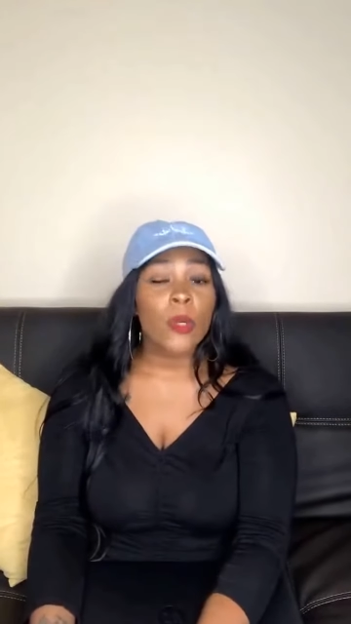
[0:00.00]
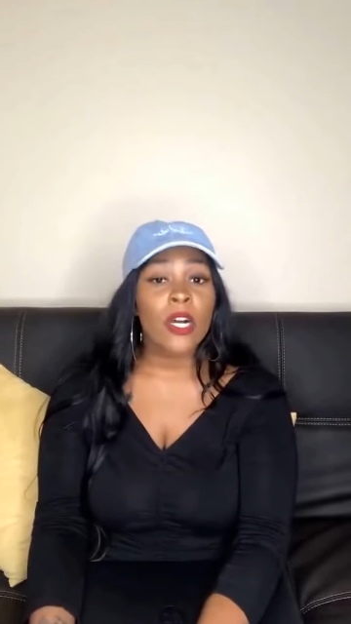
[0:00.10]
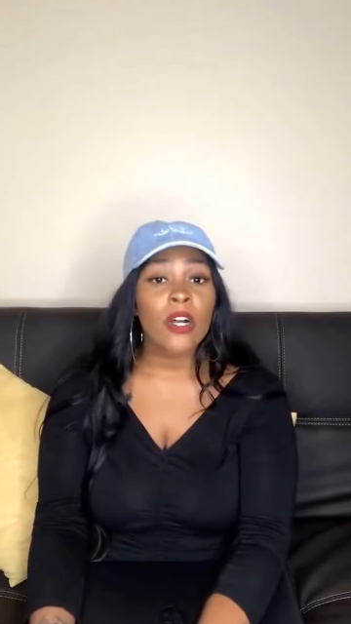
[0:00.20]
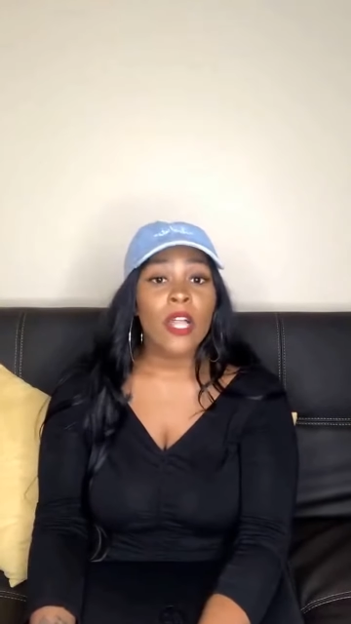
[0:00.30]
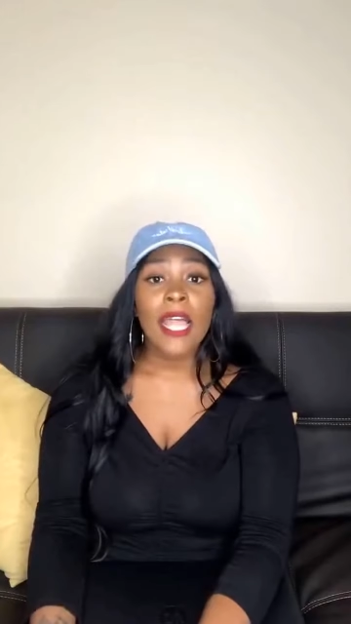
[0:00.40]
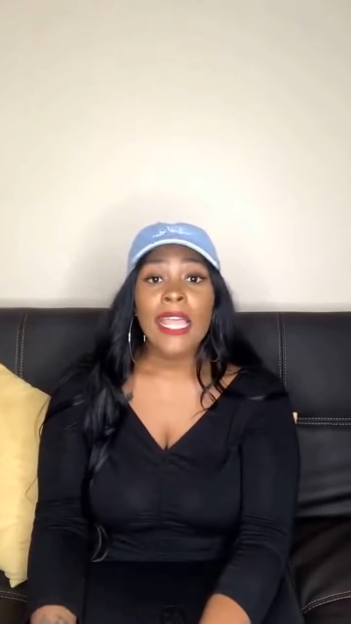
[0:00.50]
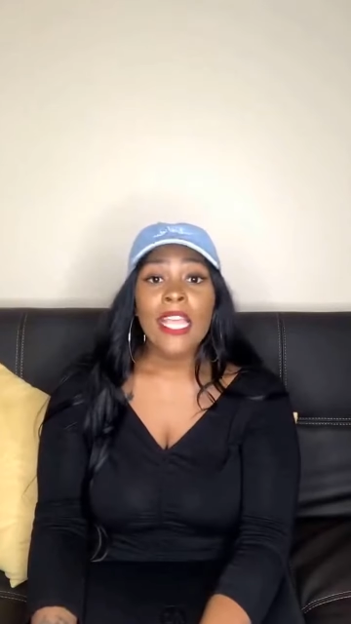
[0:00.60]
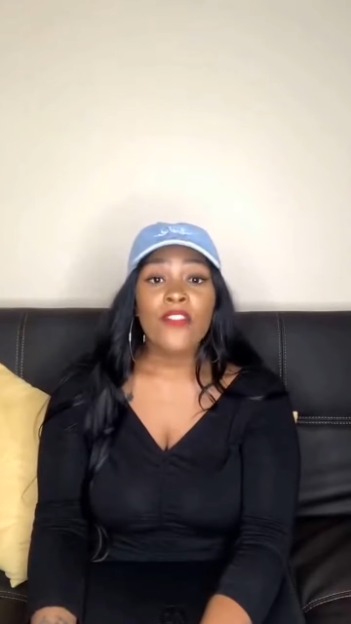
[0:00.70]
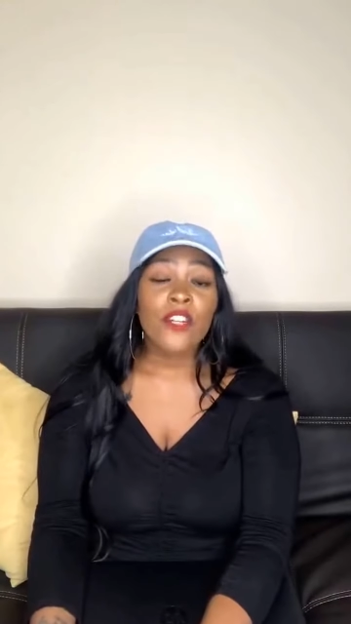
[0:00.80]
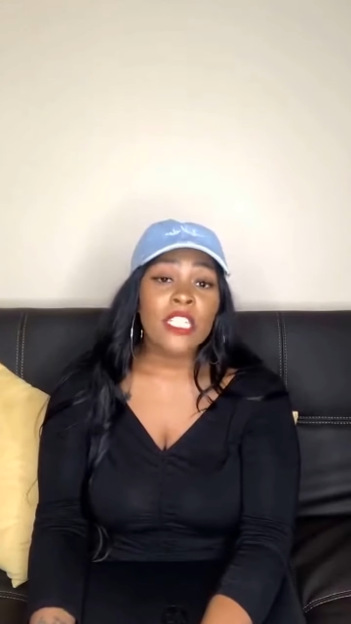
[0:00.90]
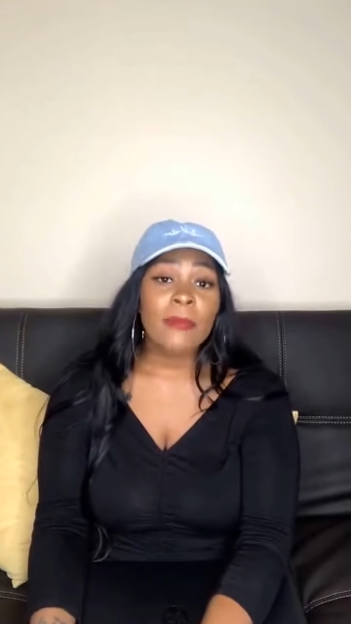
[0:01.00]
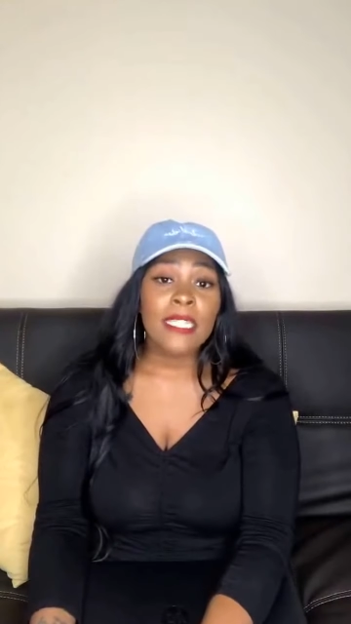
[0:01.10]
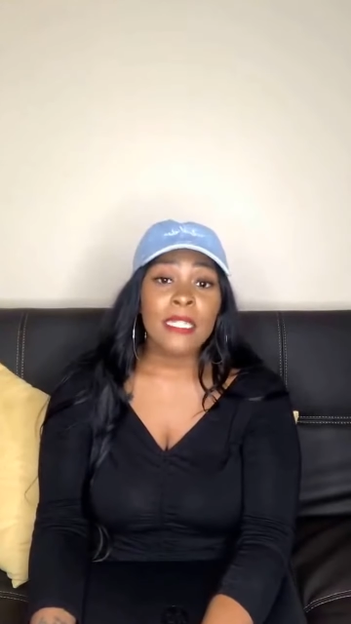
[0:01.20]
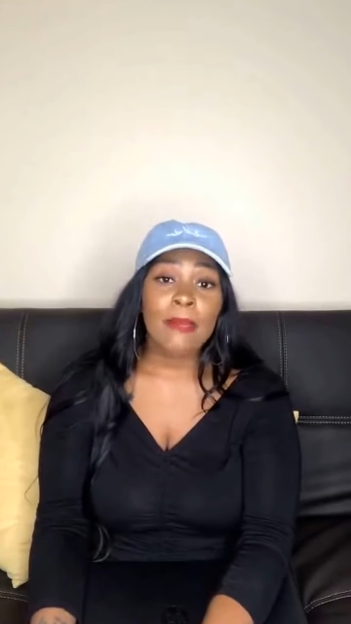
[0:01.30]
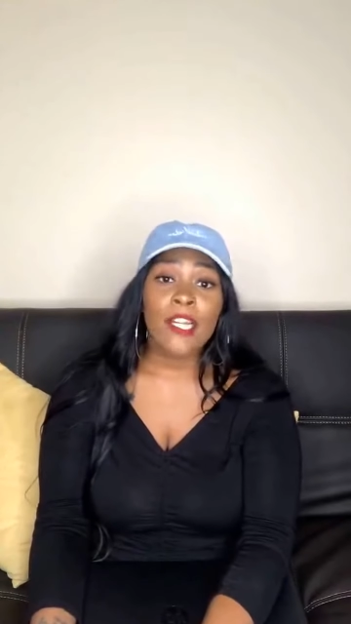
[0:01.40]
Well, if you're
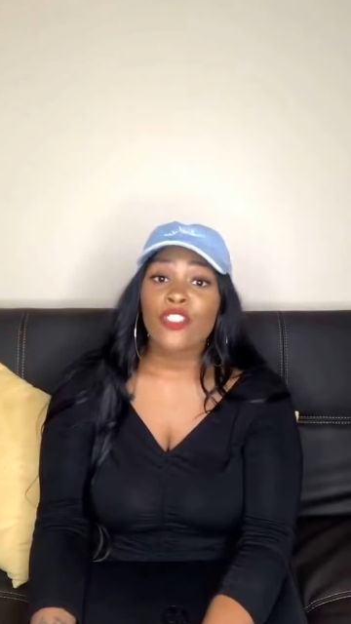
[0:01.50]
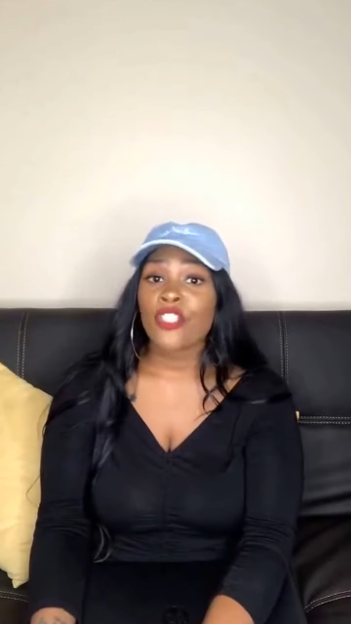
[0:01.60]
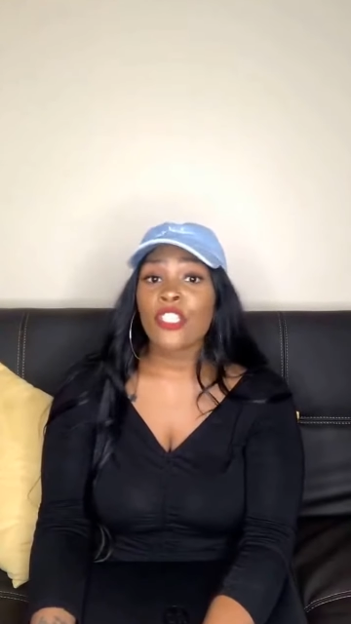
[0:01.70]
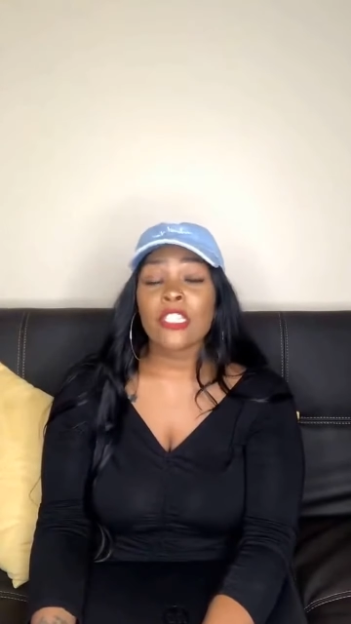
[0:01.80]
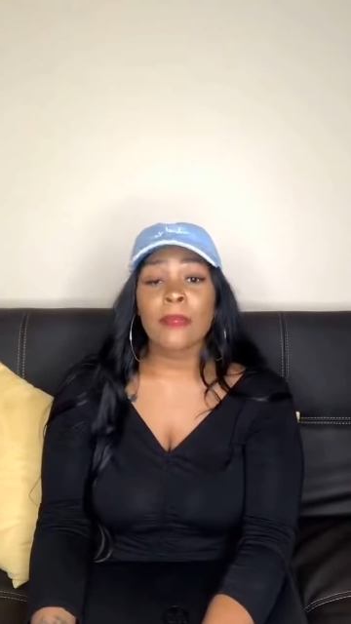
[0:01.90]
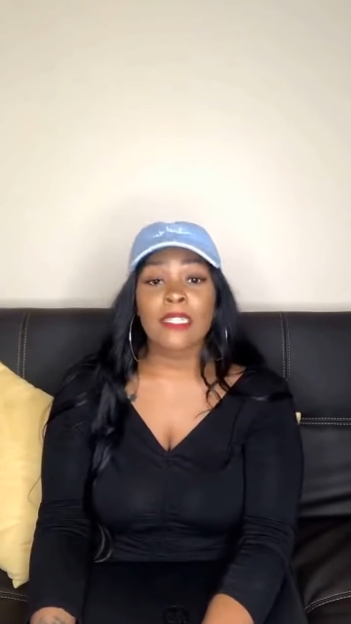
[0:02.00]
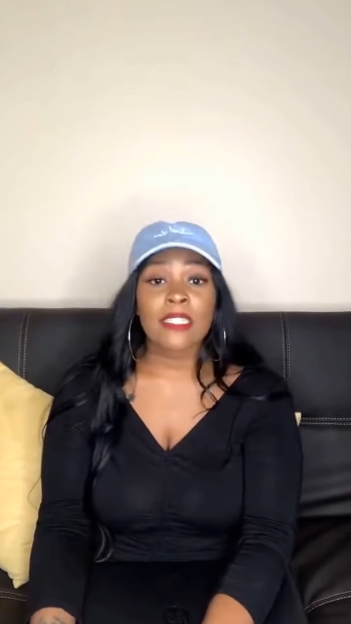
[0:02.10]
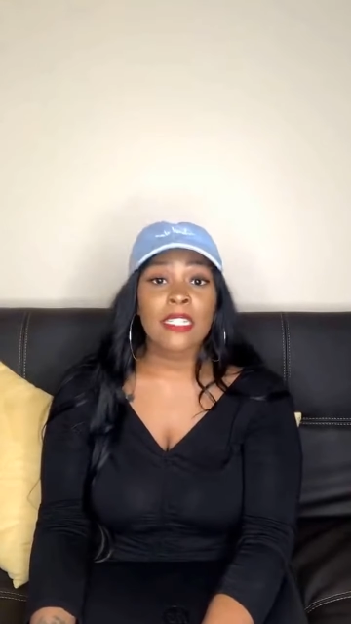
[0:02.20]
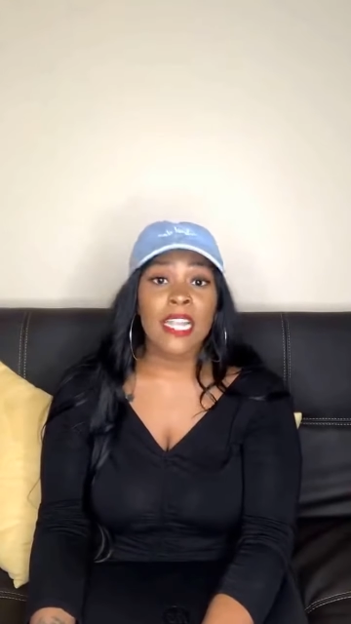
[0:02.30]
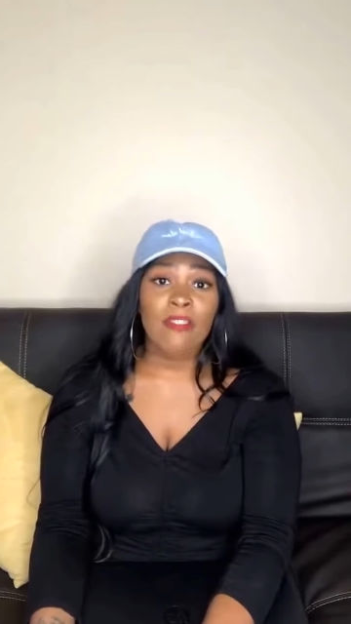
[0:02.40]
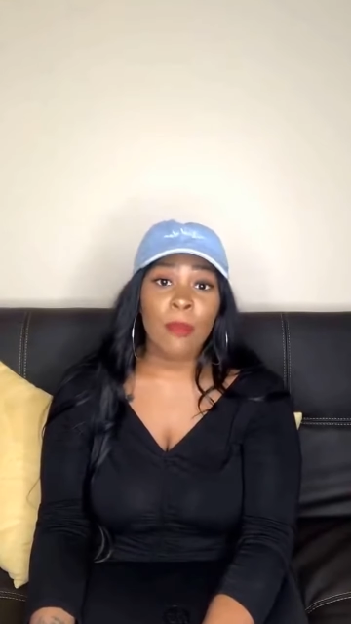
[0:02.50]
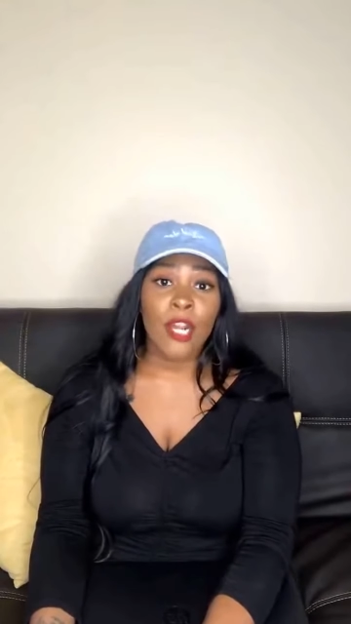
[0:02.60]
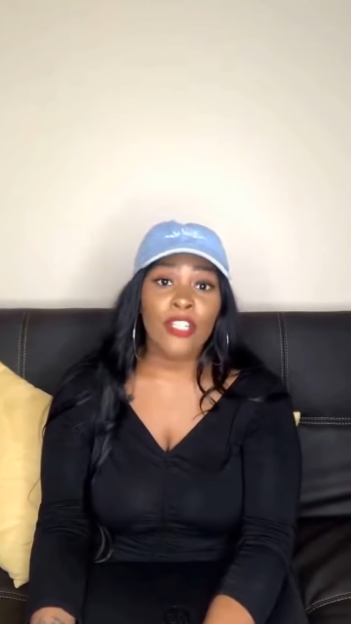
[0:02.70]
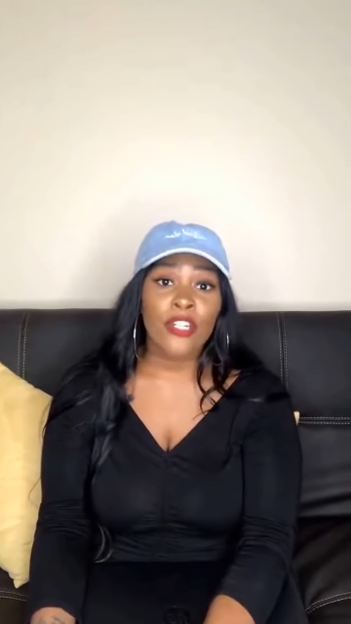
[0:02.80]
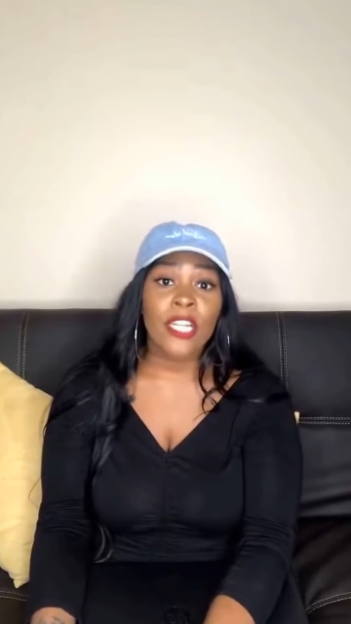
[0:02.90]
expecting marriage or you're expecting a life
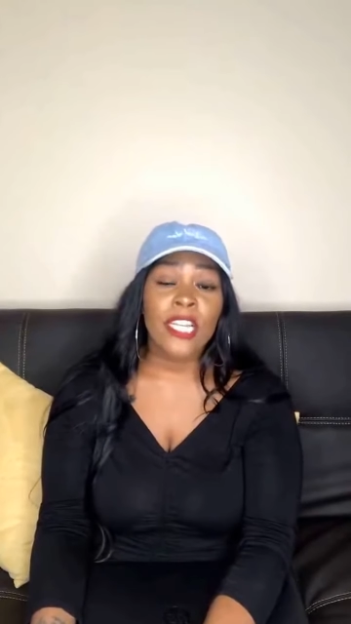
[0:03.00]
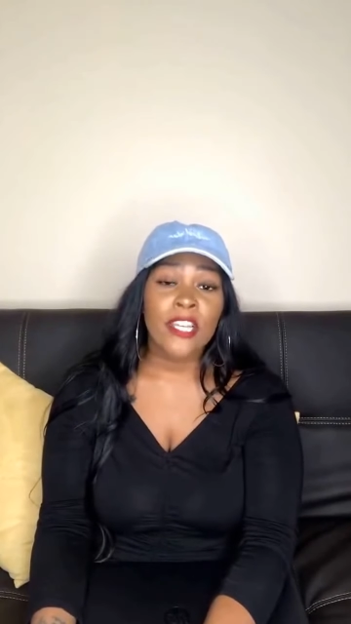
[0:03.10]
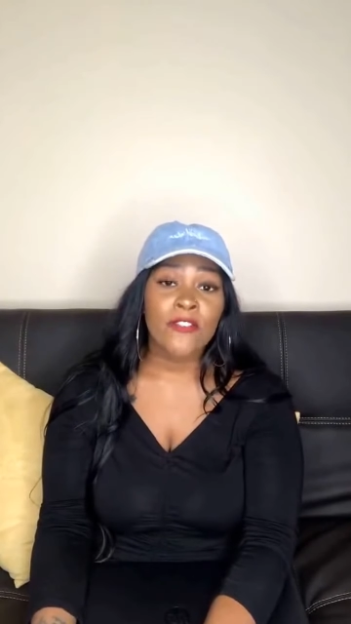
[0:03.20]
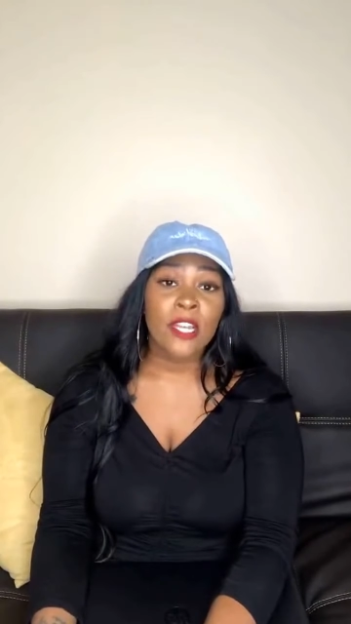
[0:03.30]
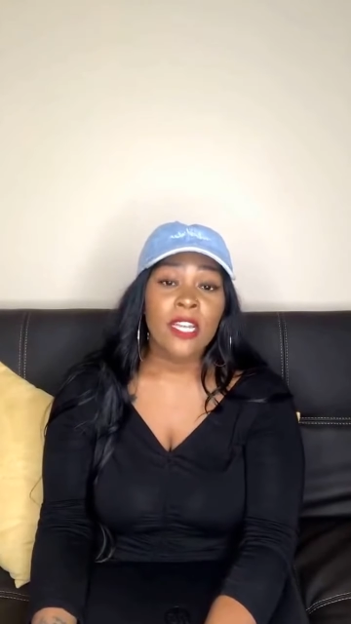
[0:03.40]
partner, if